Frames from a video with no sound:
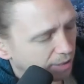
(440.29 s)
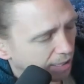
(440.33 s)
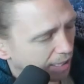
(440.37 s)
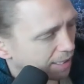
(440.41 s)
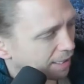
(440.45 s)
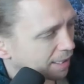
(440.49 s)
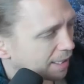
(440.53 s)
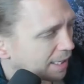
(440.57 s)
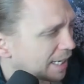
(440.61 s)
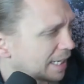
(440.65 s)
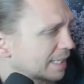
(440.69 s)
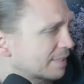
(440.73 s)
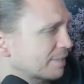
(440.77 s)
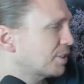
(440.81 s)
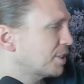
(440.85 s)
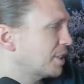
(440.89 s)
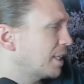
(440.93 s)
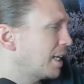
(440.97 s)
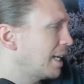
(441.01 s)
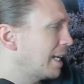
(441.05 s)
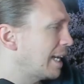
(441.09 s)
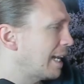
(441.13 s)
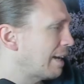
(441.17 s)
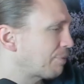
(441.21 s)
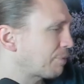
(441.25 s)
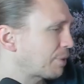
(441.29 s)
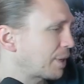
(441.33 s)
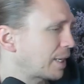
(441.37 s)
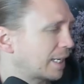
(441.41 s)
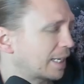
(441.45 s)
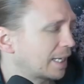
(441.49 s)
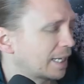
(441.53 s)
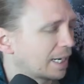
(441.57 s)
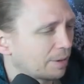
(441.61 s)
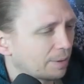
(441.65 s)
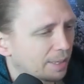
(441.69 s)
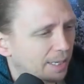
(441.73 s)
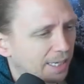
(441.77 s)
And it gives the left,
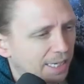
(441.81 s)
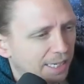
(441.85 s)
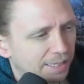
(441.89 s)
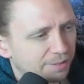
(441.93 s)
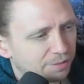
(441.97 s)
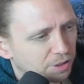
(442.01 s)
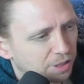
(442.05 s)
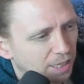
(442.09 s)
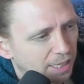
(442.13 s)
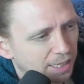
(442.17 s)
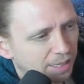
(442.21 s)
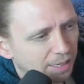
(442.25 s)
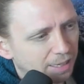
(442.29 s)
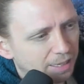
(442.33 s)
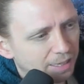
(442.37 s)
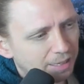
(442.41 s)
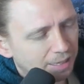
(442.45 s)
you know, it gives like,